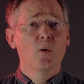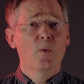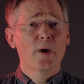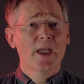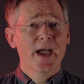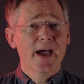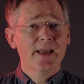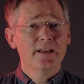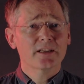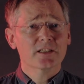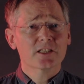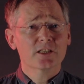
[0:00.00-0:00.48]
we
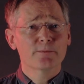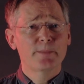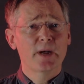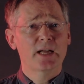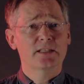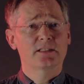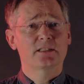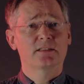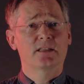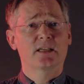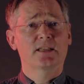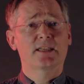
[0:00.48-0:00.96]
had
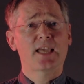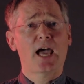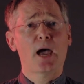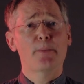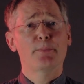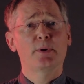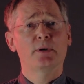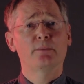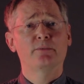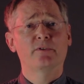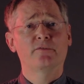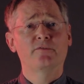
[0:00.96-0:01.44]
expected the
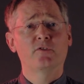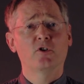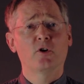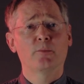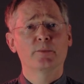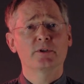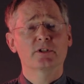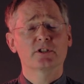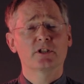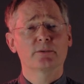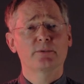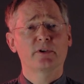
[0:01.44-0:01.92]
gap in
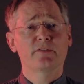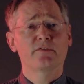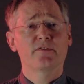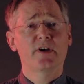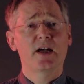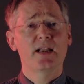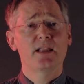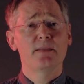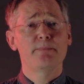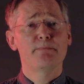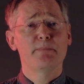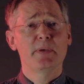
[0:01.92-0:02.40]
performance to be
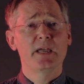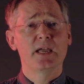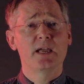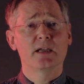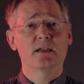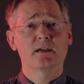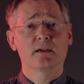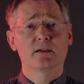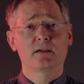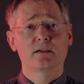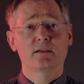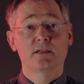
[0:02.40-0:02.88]
fairly
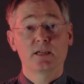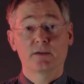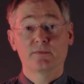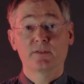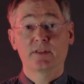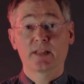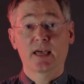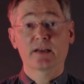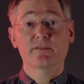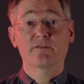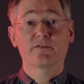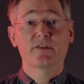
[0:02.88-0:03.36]
big,
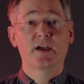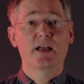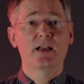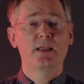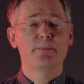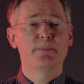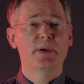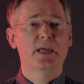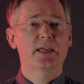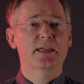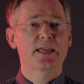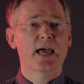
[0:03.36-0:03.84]
given that fairly
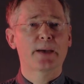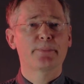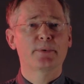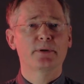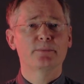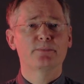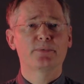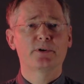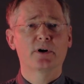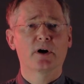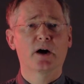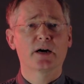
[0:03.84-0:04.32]
big gap
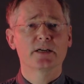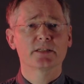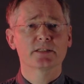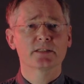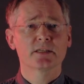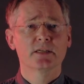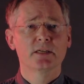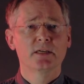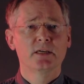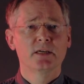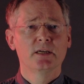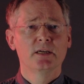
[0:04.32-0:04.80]
in price.
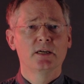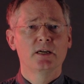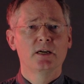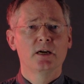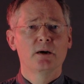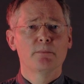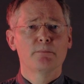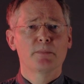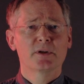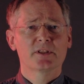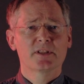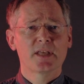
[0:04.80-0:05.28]

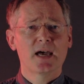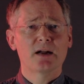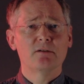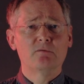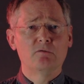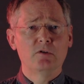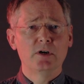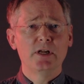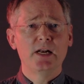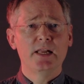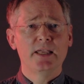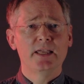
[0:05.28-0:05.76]
But that
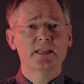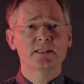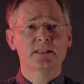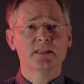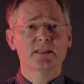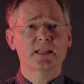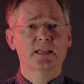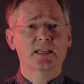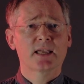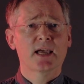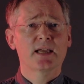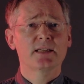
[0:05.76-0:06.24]
really
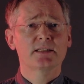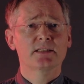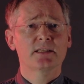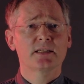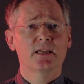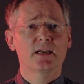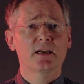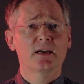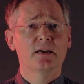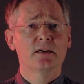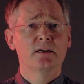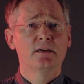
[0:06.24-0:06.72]
isn't the case
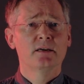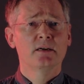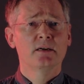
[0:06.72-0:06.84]
here,